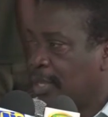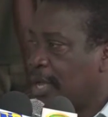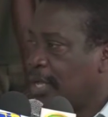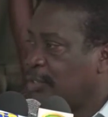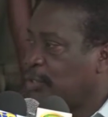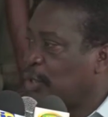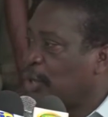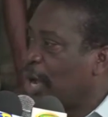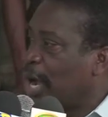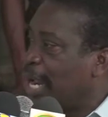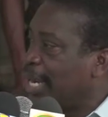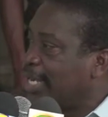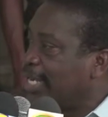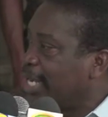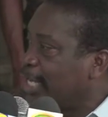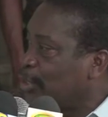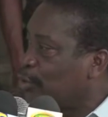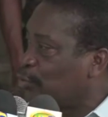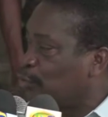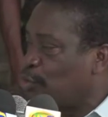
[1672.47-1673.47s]
So on
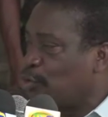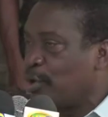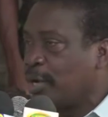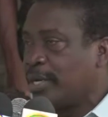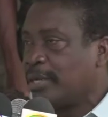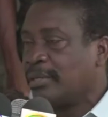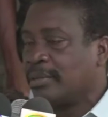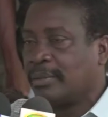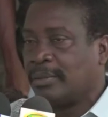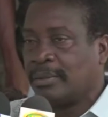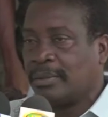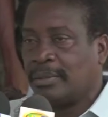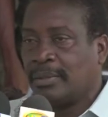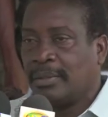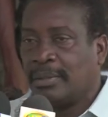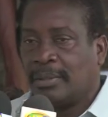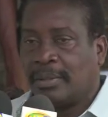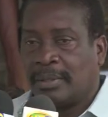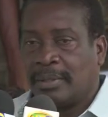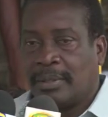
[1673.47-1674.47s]
this road,
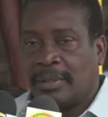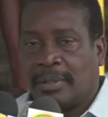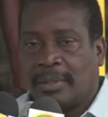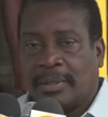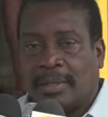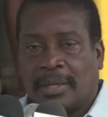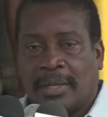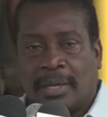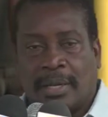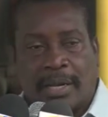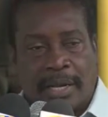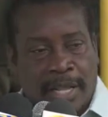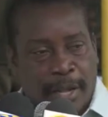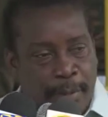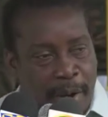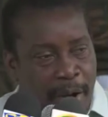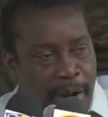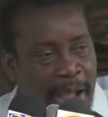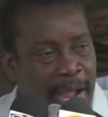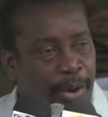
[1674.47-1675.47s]

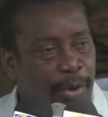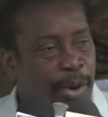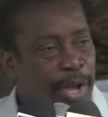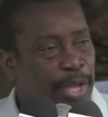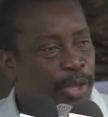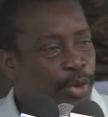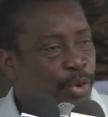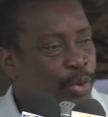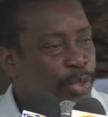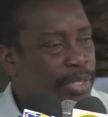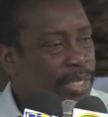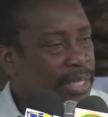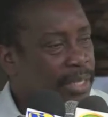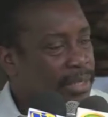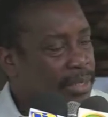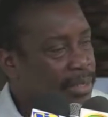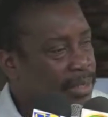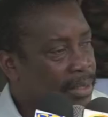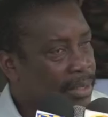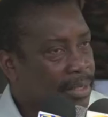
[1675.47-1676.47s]
labor right going to use it,
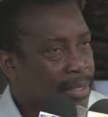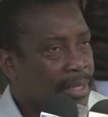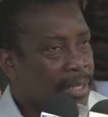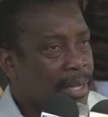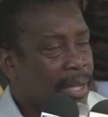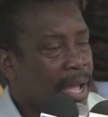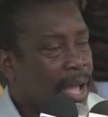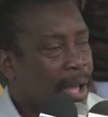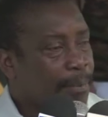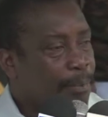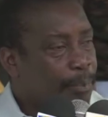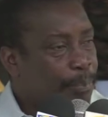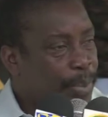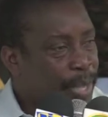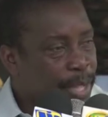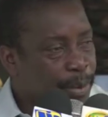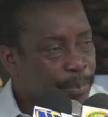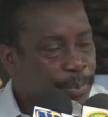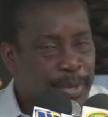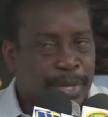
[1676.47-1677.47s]
and
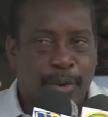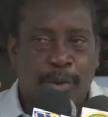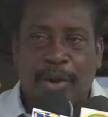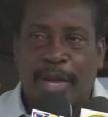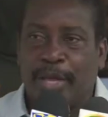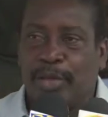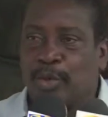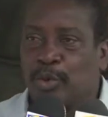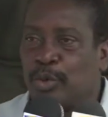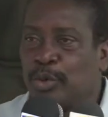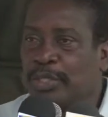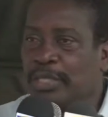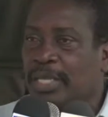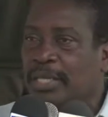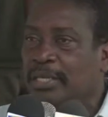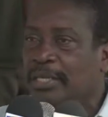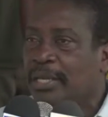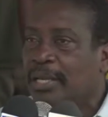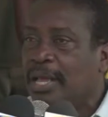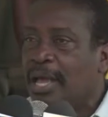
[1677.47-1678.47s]
PNP going to use
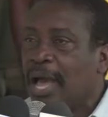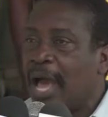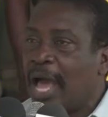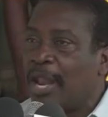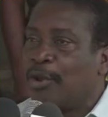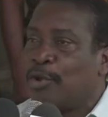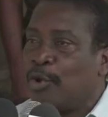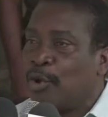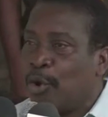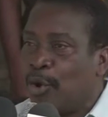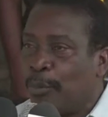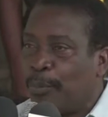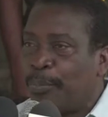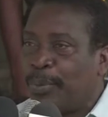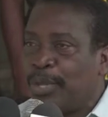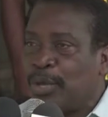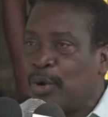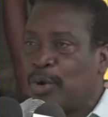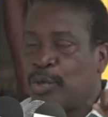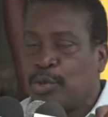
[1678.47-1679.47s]
it, and no
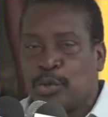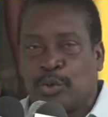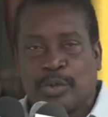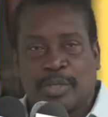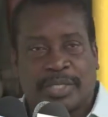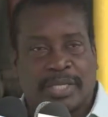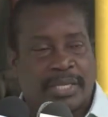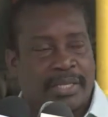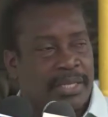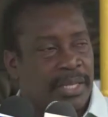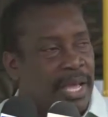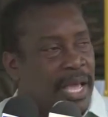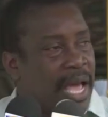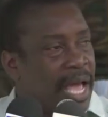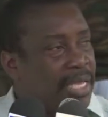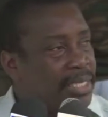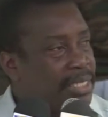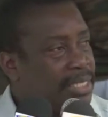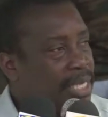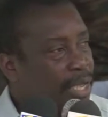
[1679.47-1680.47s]
PO use it,
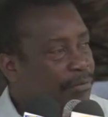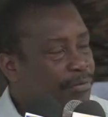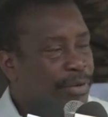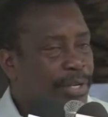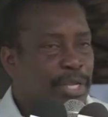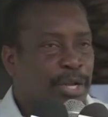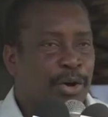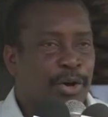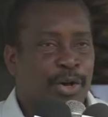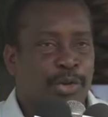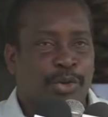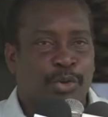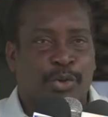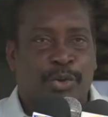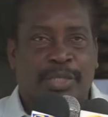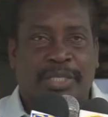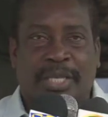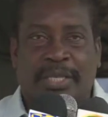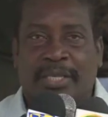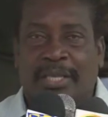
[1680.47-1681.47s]
and 7 day
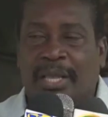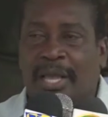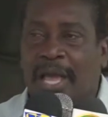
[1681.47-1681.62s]
use it,